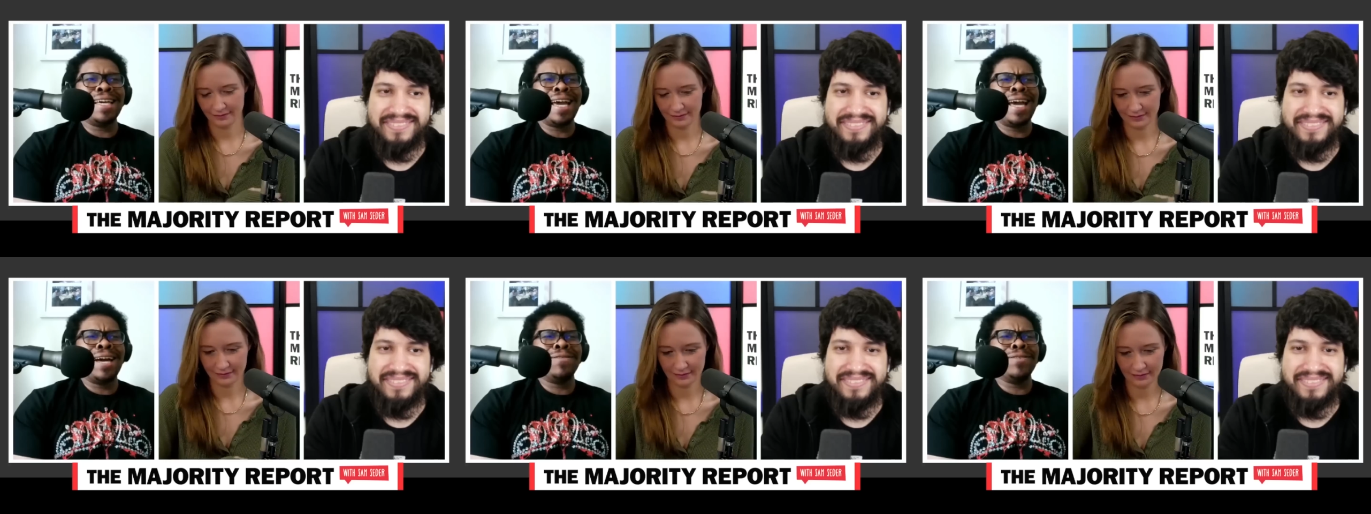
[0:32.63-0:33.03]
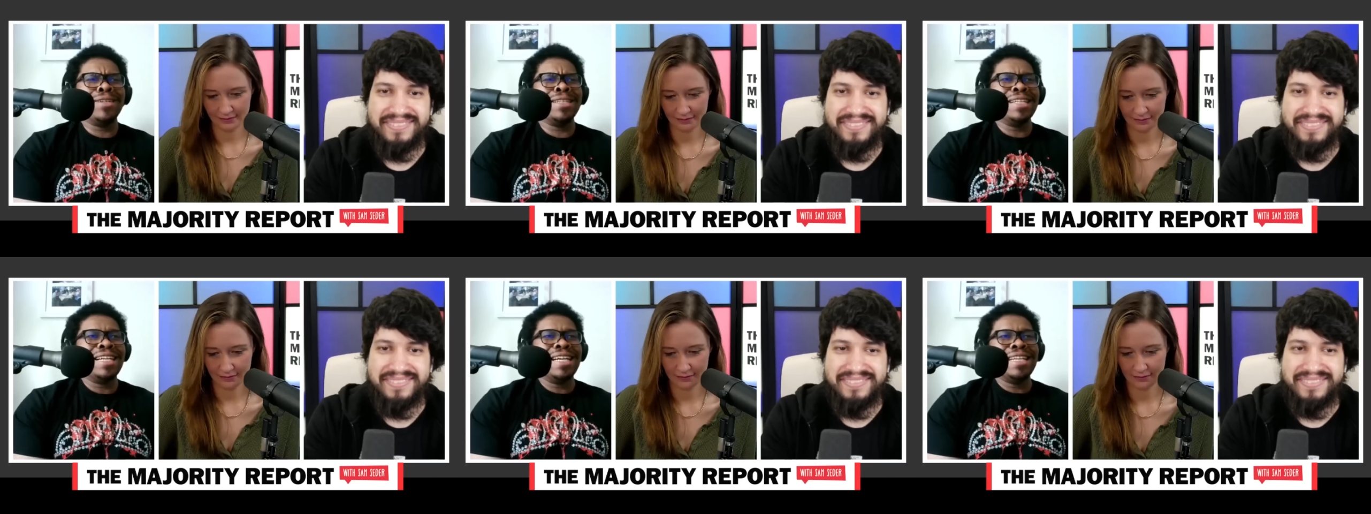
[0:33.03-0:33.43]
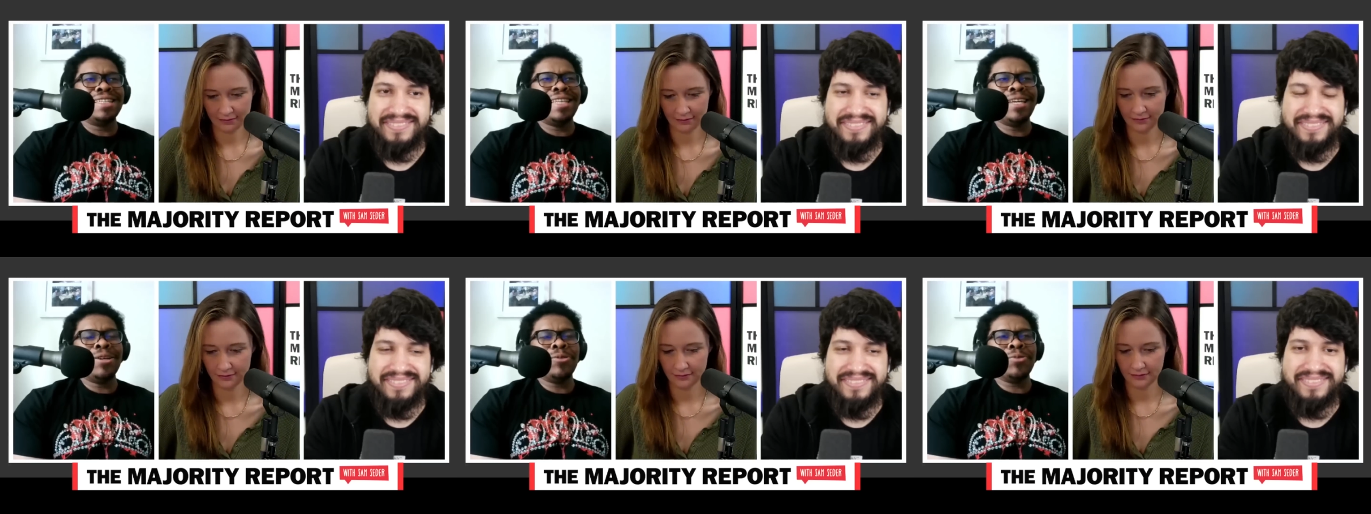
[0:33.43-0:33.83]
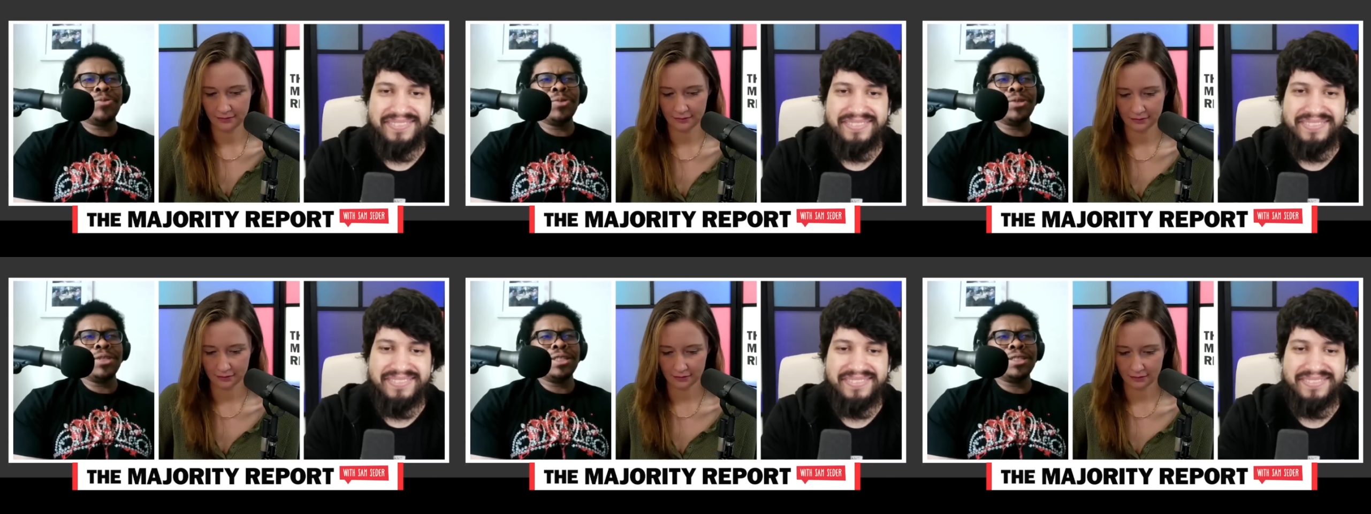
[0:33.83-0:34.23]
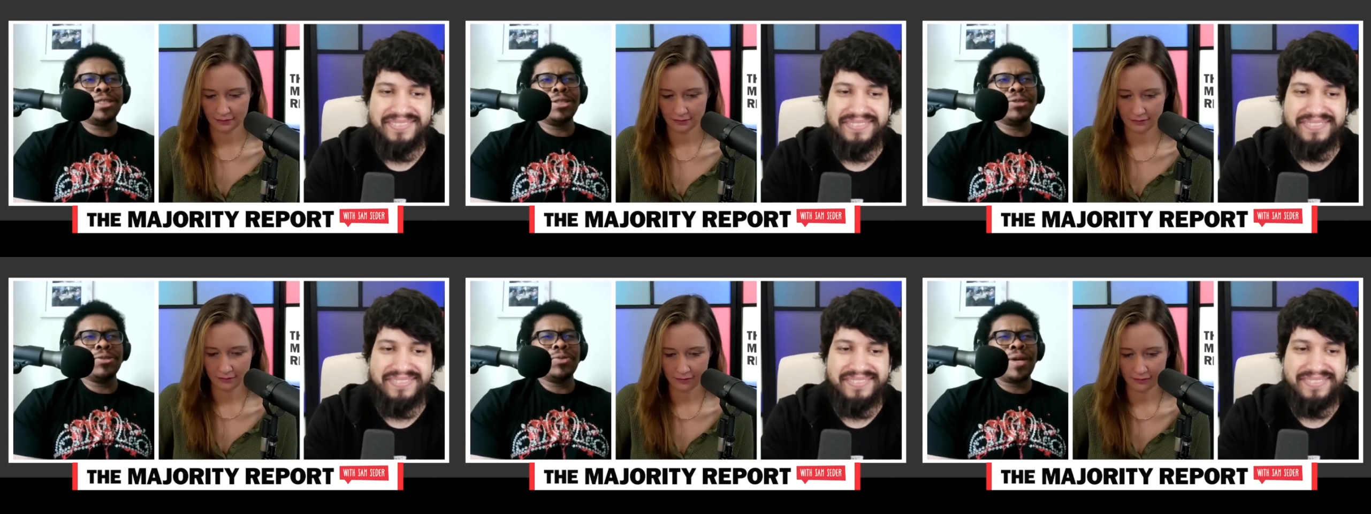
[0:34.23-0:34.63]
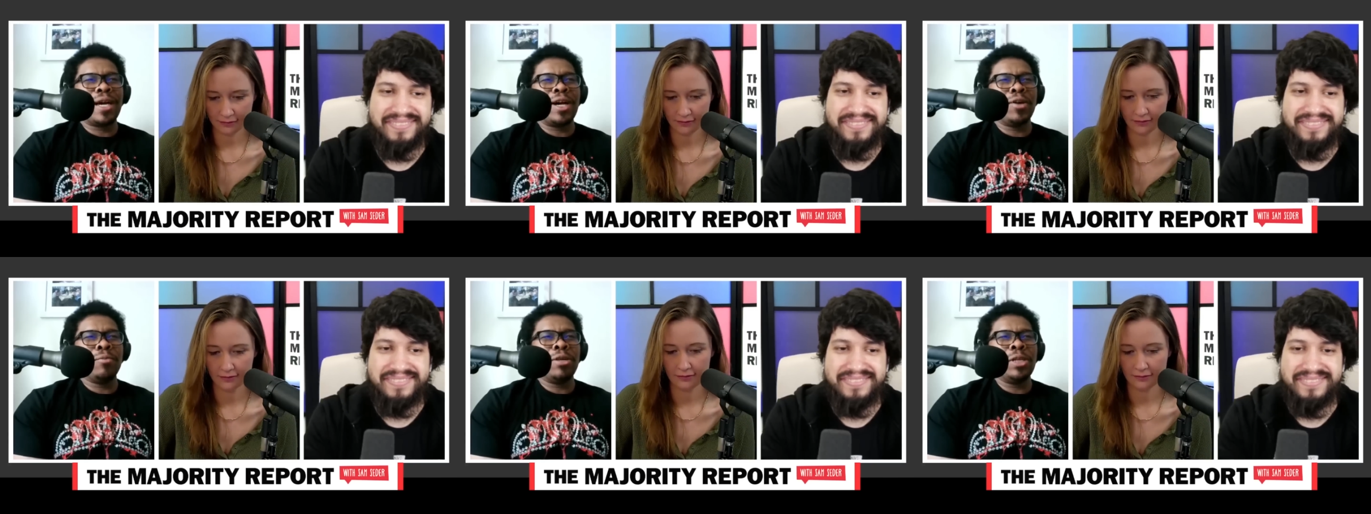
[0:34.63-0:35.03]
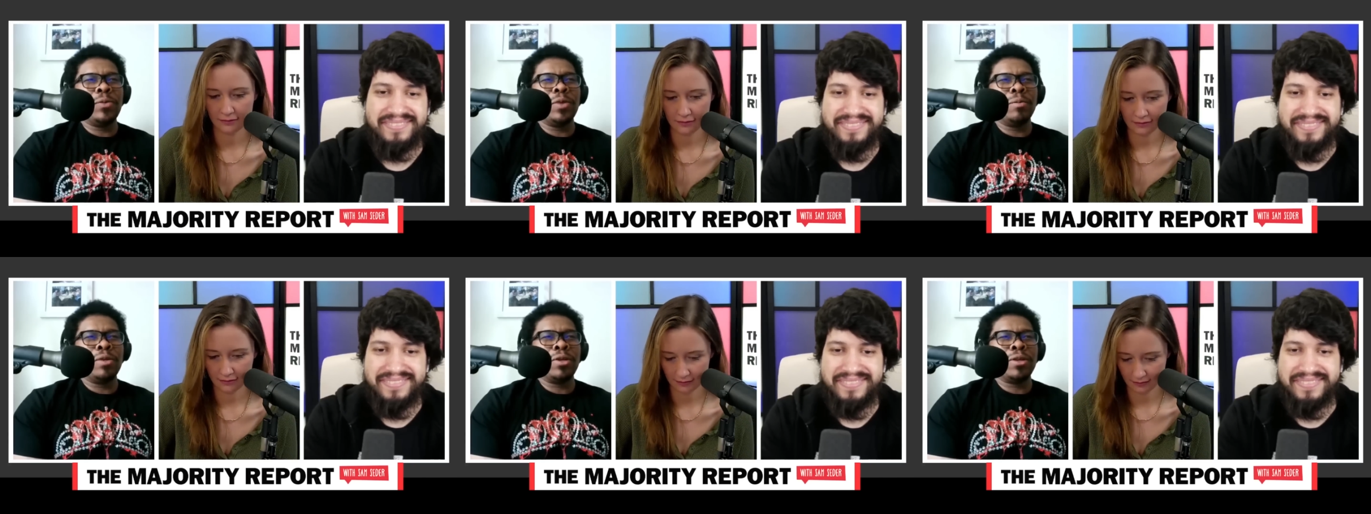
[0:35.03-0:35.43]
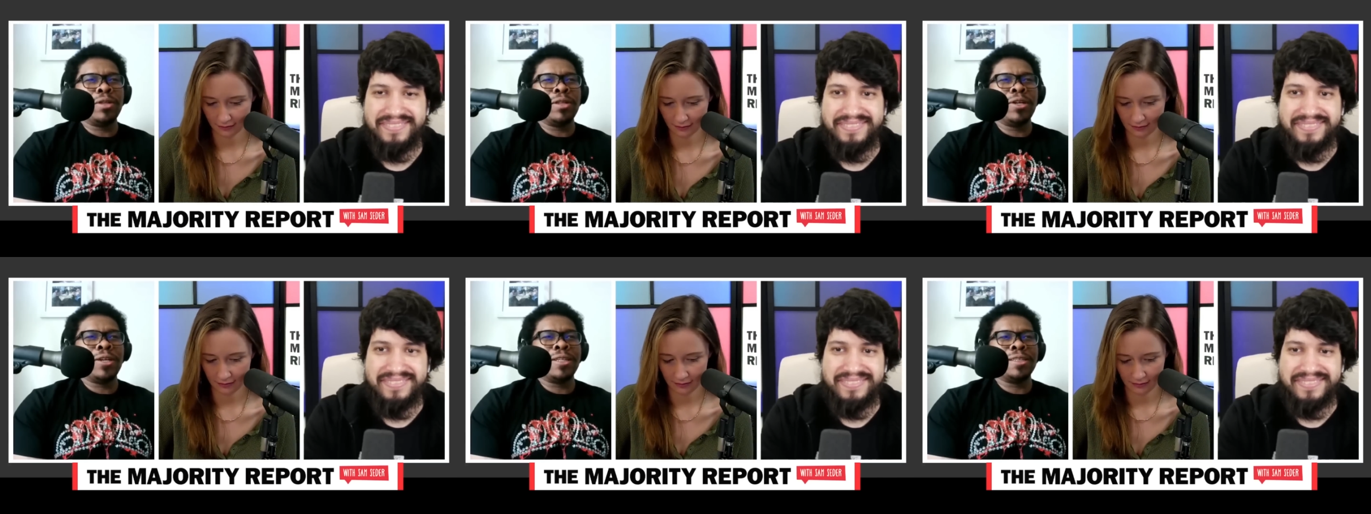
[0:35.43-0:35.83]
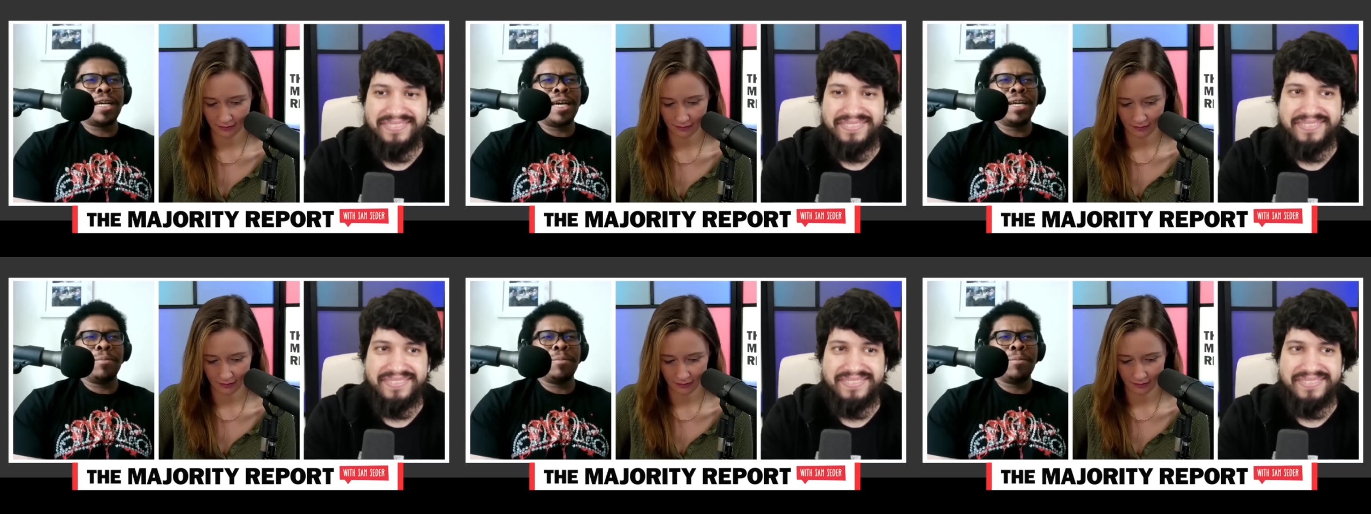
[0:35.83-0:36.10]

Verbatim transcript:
Speaker 1: have a they don't really tell you how many women are there because I